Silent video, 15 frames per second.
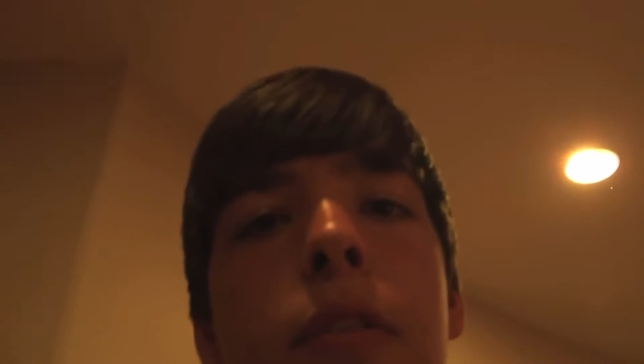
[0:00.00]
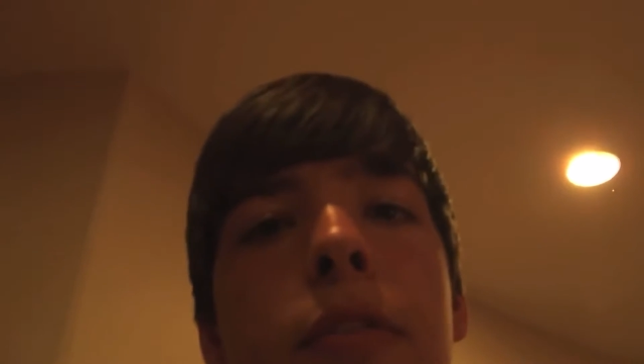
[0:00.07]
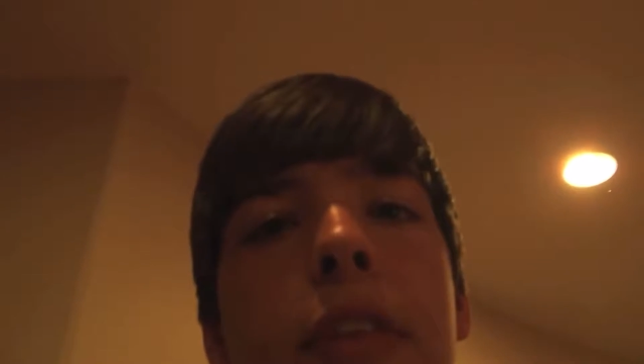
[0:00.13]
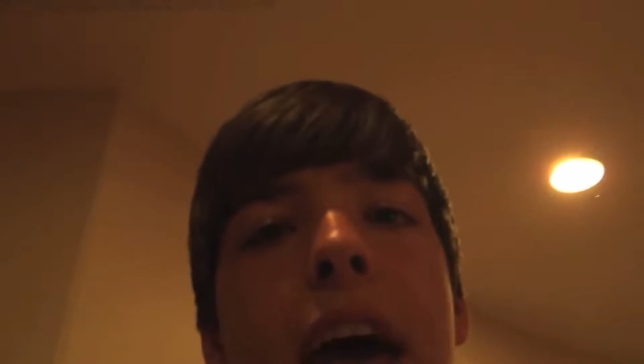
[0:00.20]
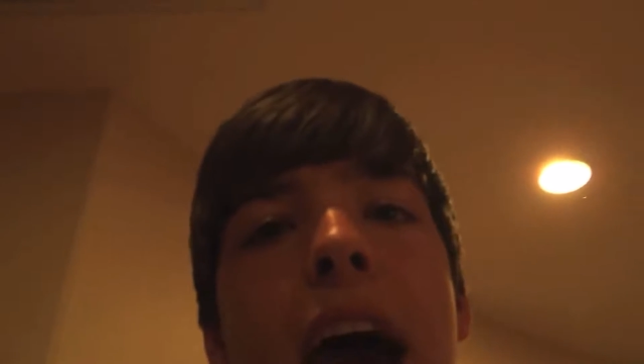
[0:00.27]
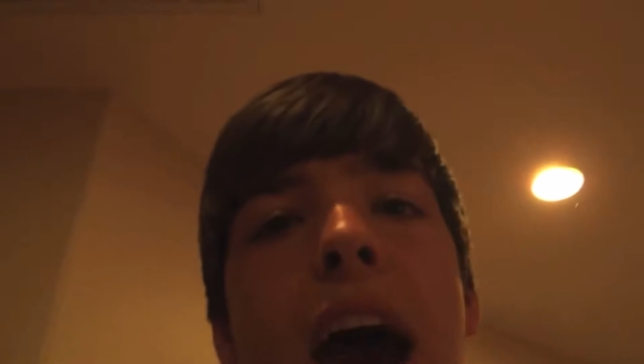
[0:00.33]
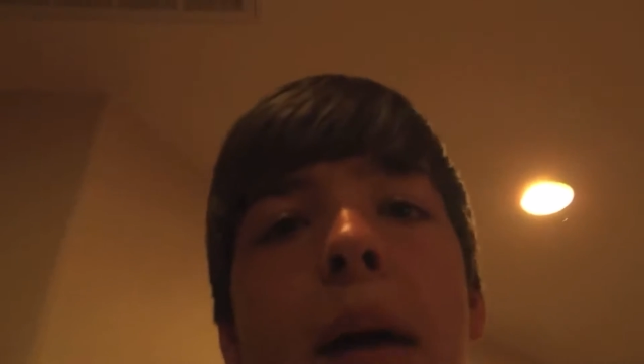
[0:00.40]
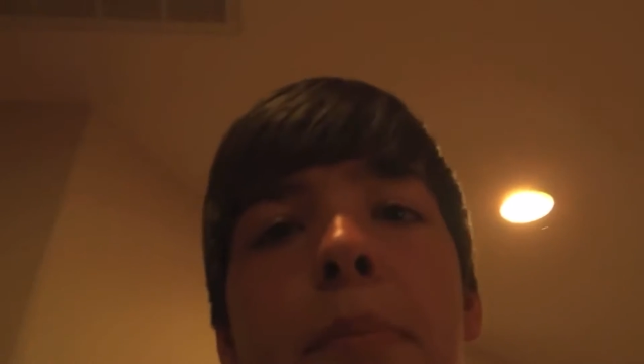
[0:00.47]
for the
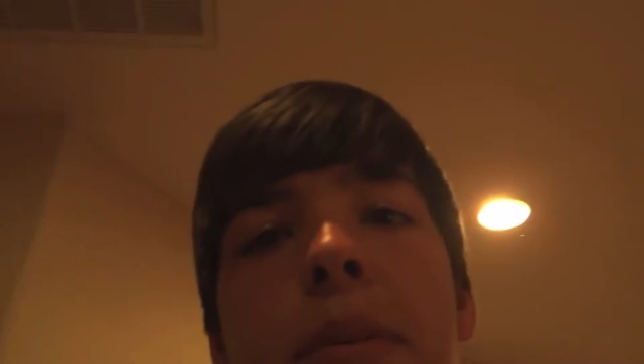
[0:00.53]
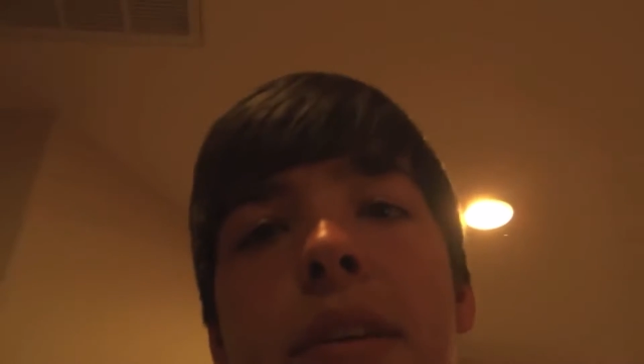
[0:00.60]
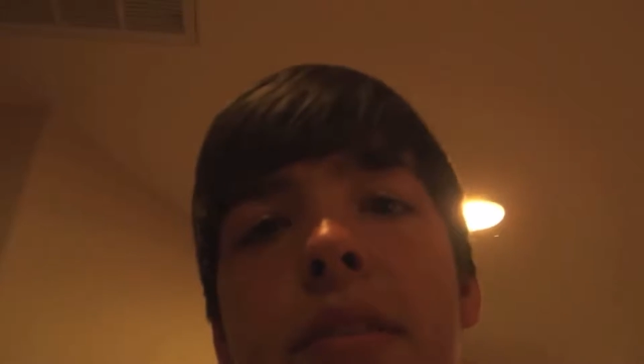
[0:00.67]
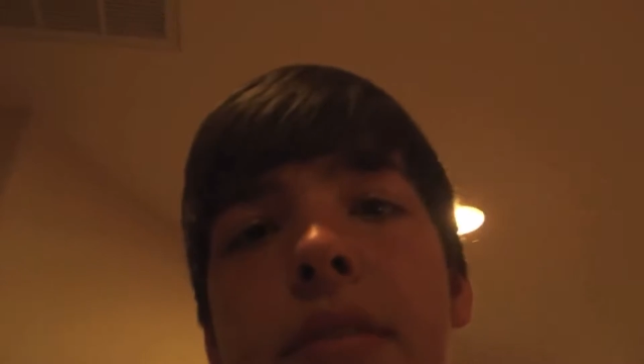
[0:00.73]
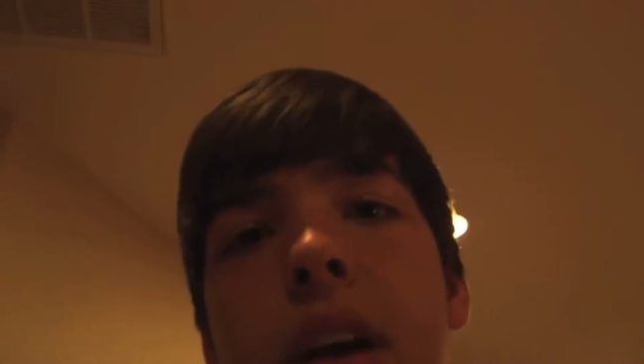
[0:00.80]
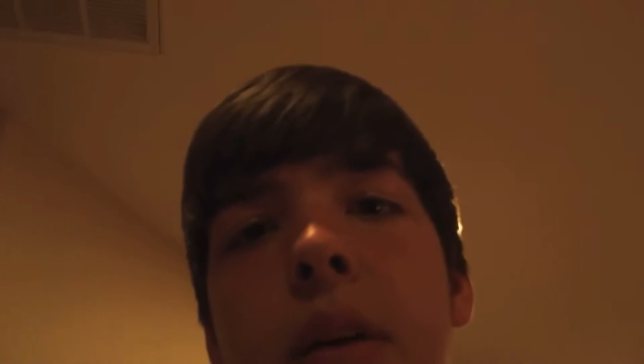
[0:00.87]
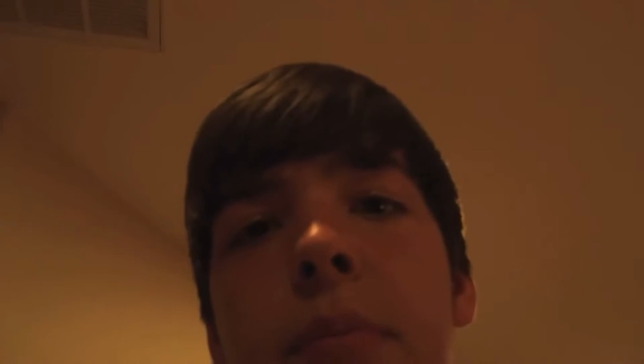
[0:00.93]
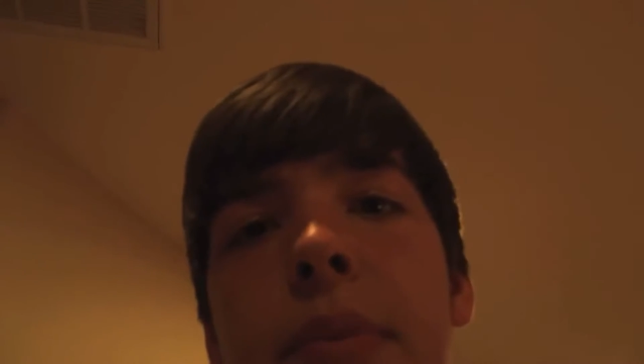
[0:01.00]

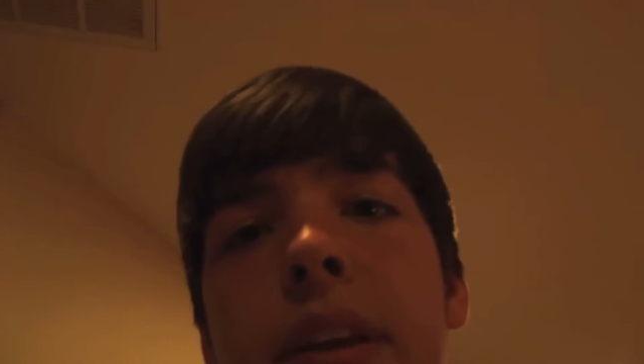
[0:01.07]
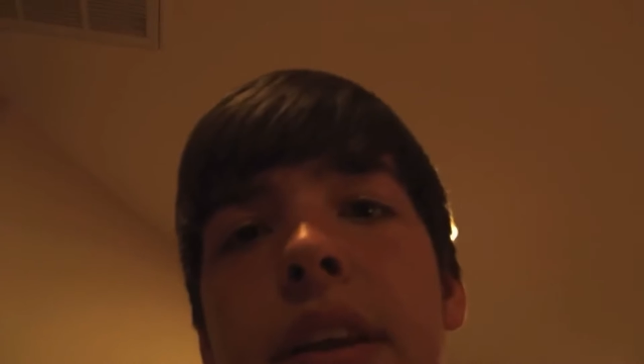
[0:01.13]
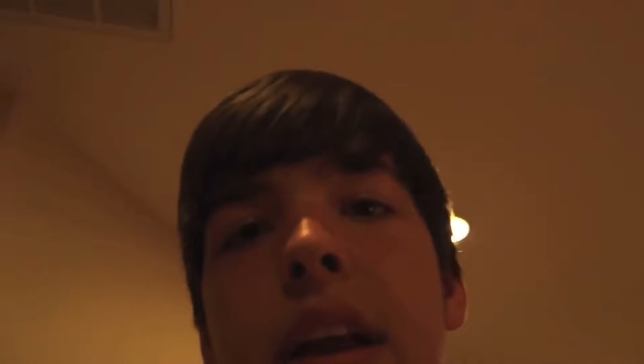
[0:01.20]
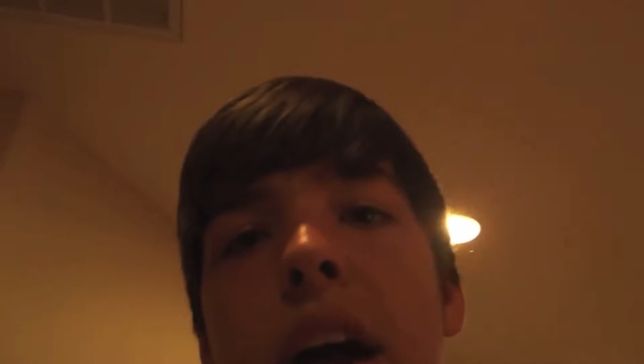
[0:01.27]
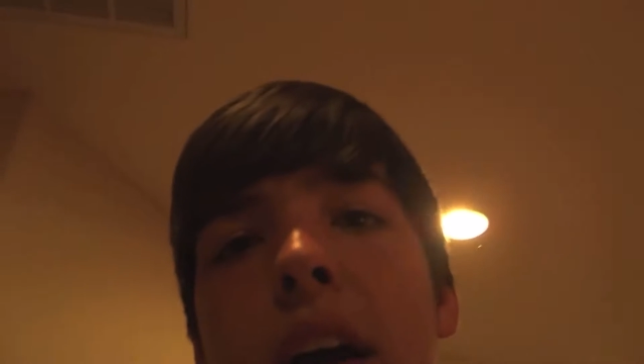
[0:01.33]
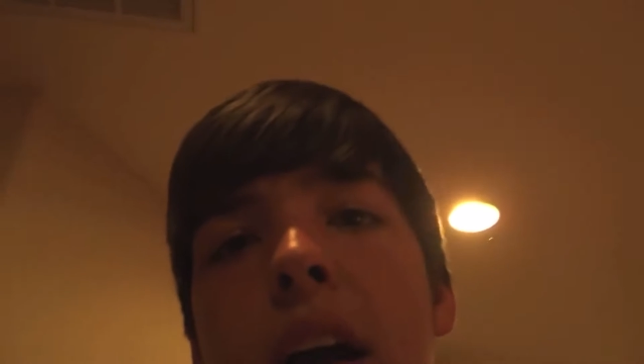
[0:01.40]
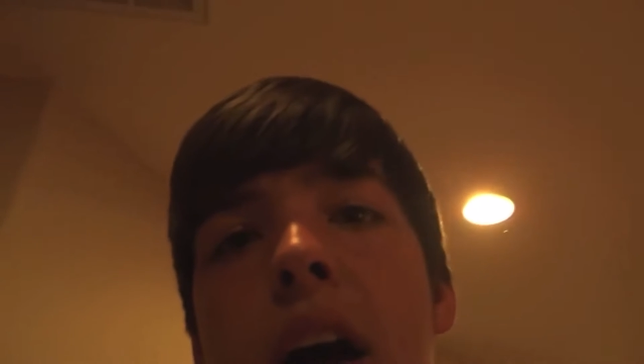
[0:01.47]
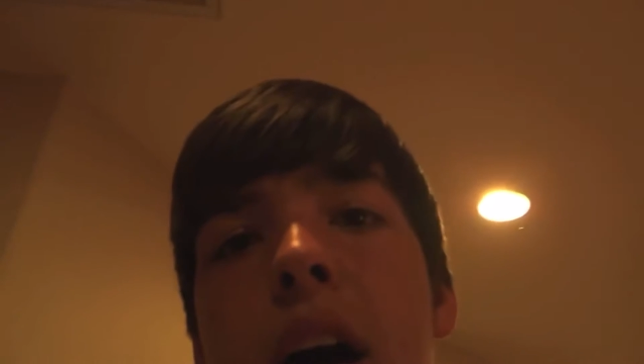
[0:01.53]

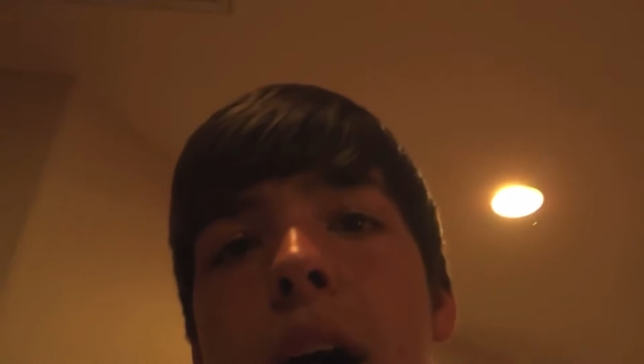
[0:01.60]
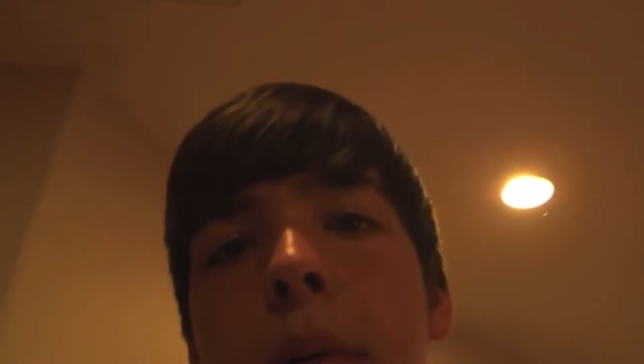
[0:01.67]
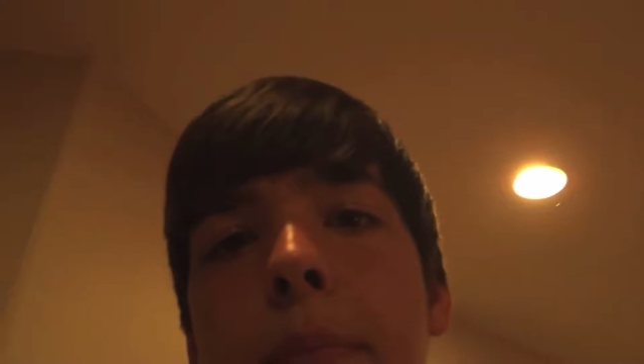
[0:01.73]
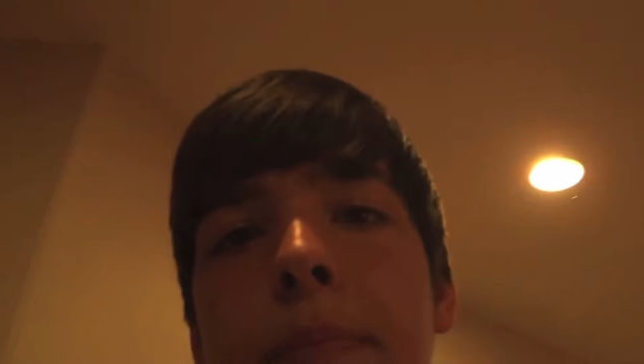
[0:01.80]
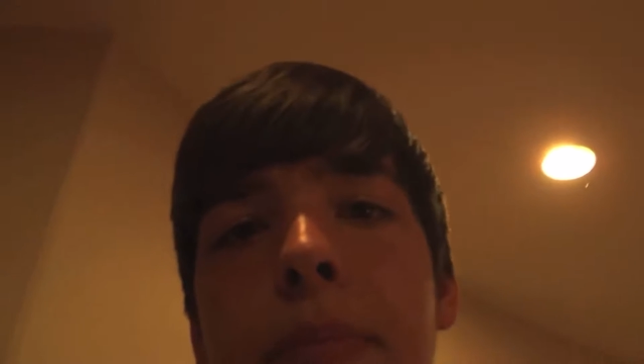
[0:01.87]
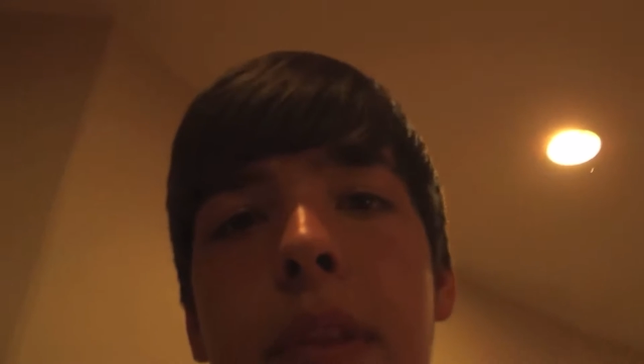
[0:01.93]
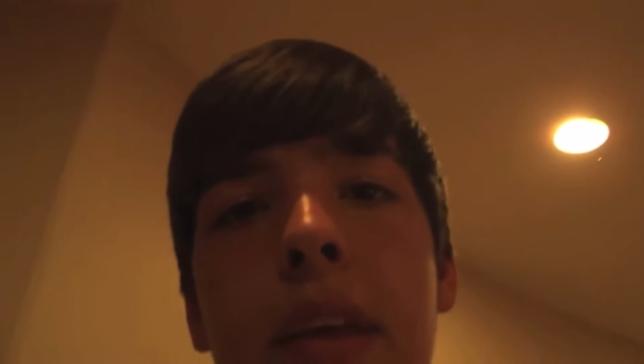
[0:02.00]
happiestcompany.com